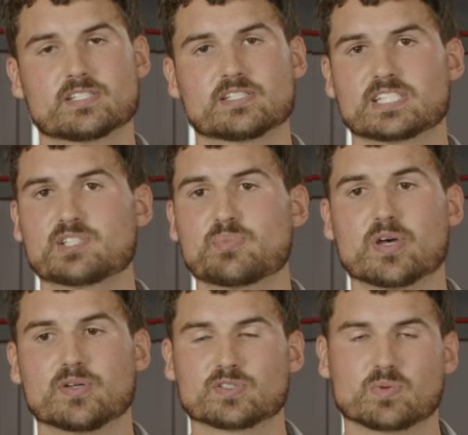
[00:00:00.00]
is
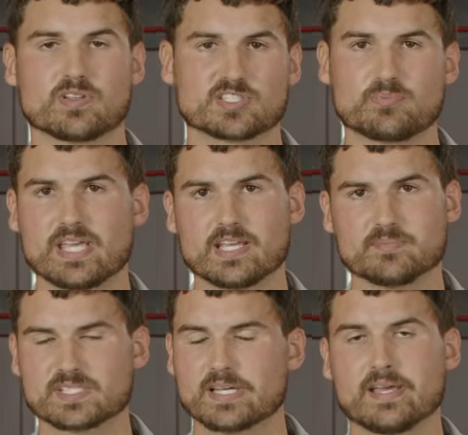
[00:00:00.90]
exposed, where there's
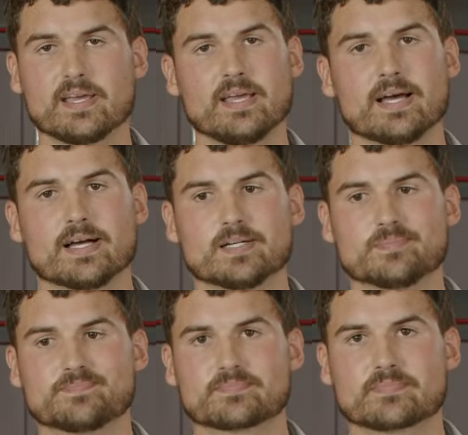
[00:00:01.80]
beams,
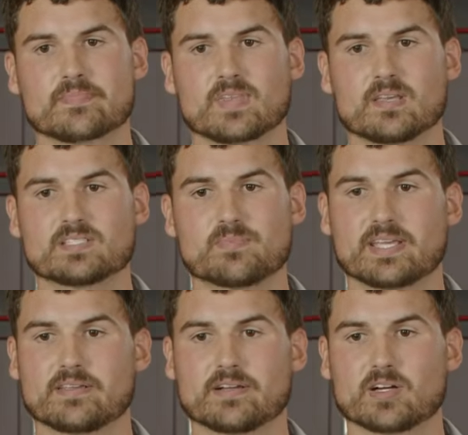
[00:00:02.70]
to make
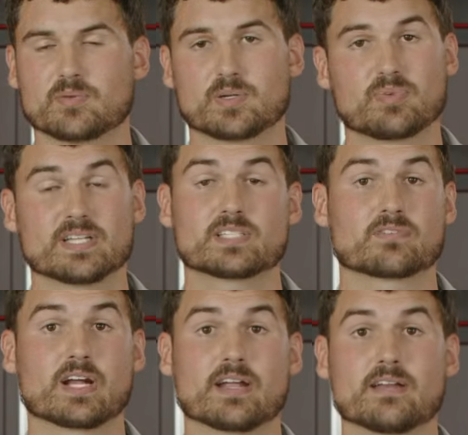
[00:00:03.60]
your place look
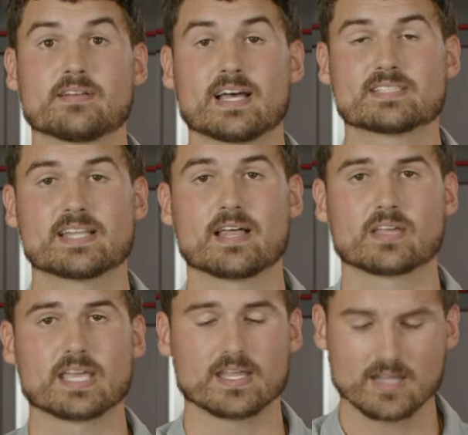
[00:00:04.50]
very nice and
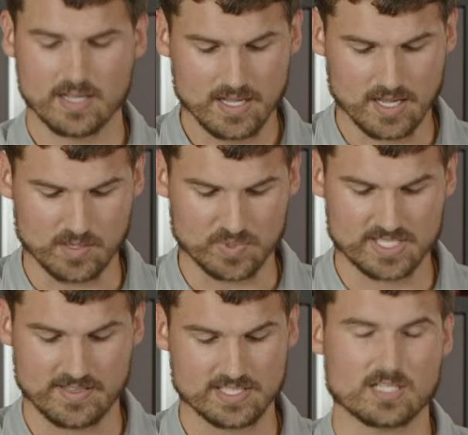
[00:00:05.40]
elegant. We see
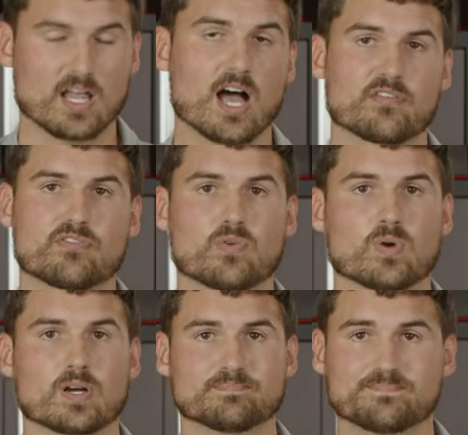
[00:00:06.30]
this a lot
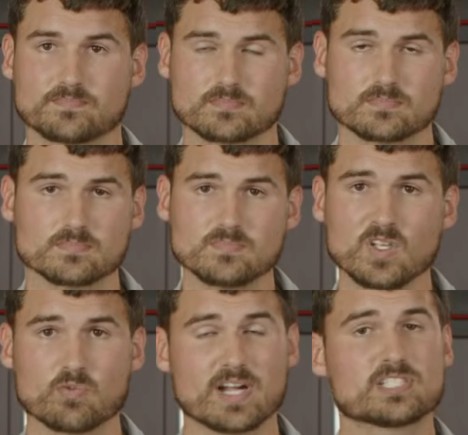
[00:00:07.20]
for
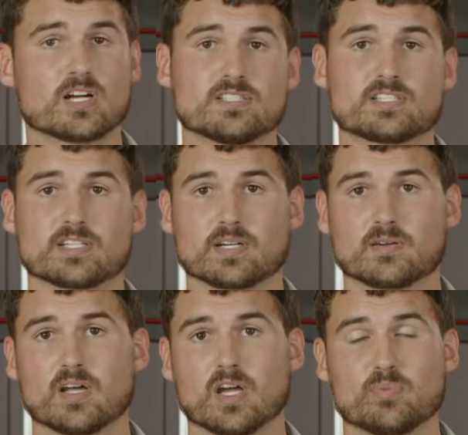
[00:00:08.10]
restaurants or
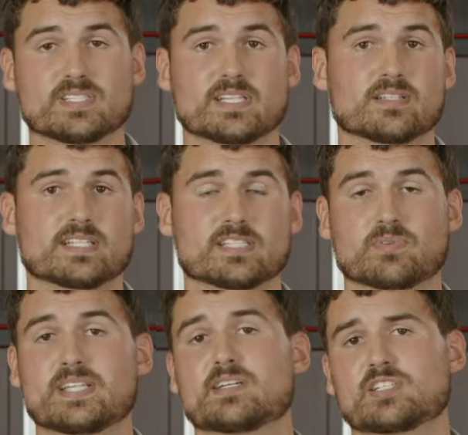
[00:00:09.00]
open ceilings and
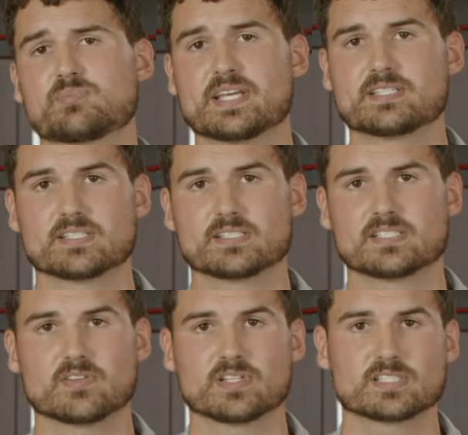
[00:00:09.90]
retail spaces, and so
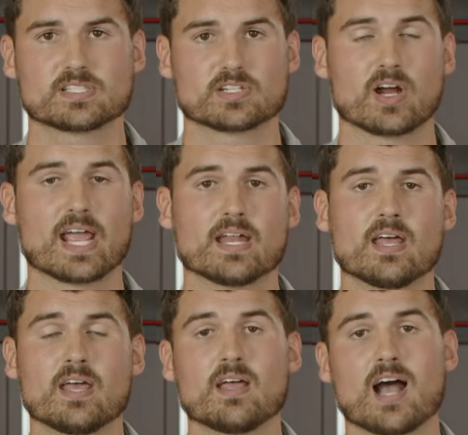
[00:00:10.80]
this is a great
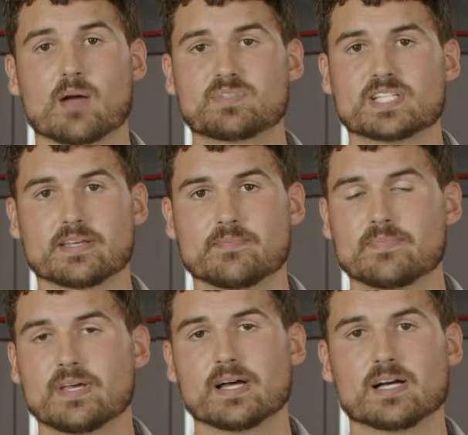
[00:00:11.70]
option
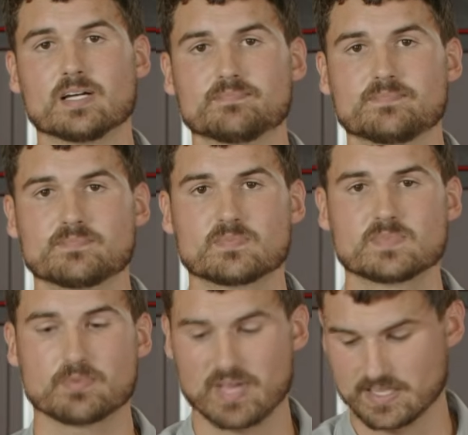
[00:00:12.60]
to
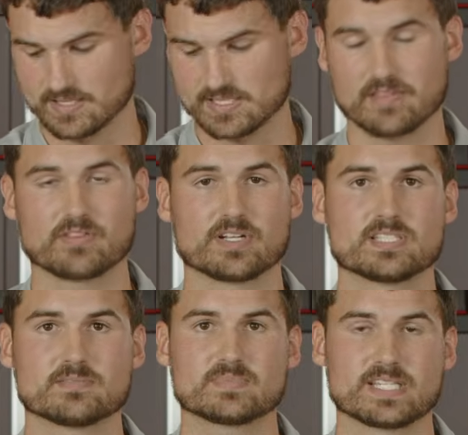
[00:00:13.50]
make the C3
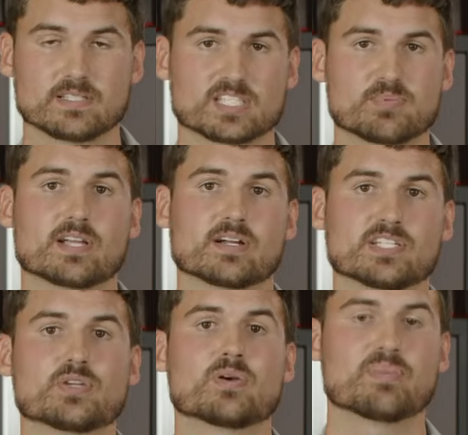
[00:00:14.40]
ceiling speaker
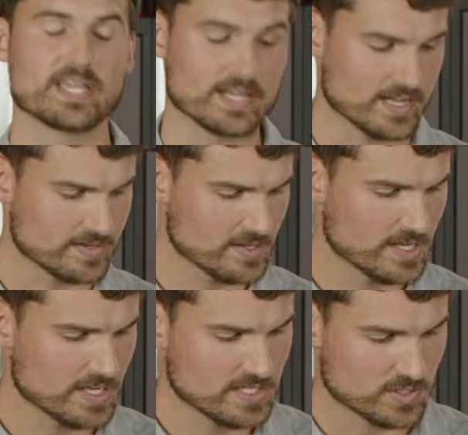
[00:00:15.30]
into a pendant.
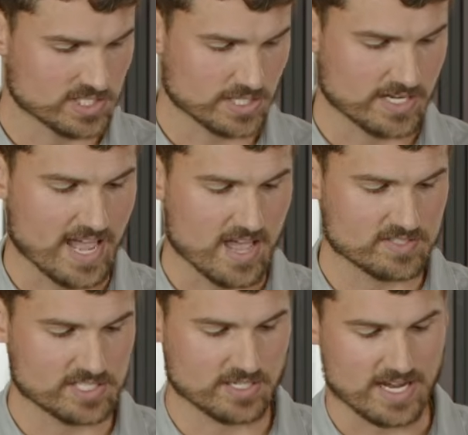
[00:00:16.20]
So what you're going to have is
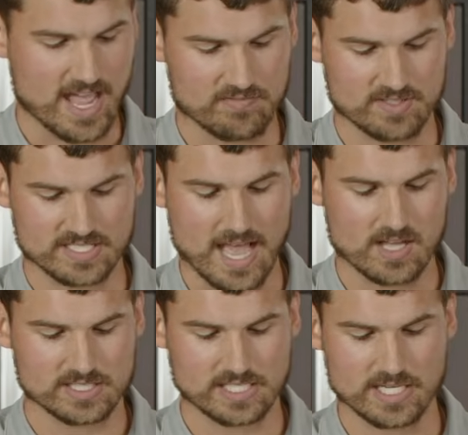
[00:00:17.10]
you're going to have this
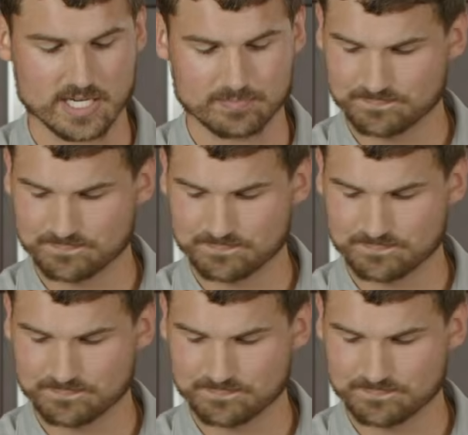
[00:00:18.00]
housing here.